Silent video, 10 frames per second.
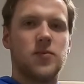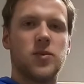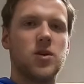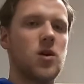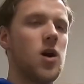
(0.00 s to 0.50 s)

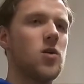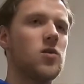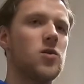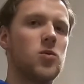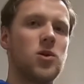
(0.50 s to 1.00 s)
You're out
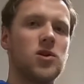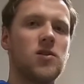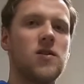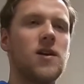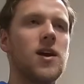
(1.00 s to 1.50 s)
in the
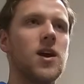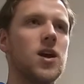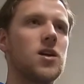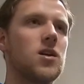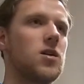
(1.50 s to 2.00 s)
woods
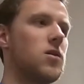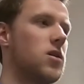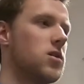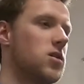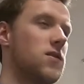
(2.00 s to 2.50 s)
and
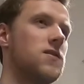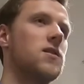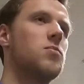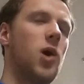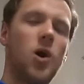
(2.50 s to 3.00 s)
you
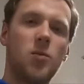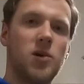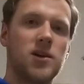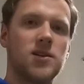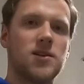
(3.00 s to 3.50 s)
see Paul
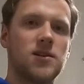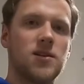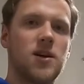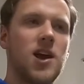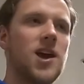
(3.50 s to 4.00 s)
Bunyan
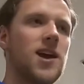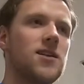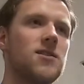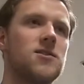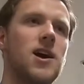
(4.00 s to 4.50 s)
and
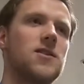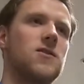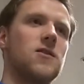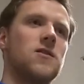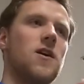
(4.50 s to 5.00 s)
he's got
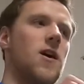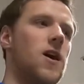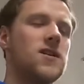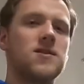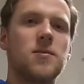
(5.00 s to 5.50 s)
this
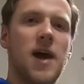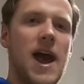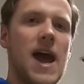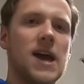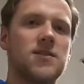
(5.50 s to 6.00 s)
awesome
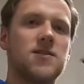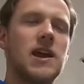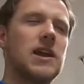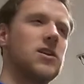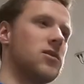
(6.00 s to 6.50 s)
axe
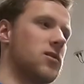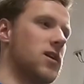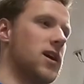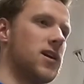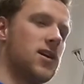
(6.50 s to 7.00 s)
and you're
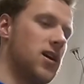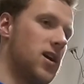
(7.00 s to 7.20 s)
like,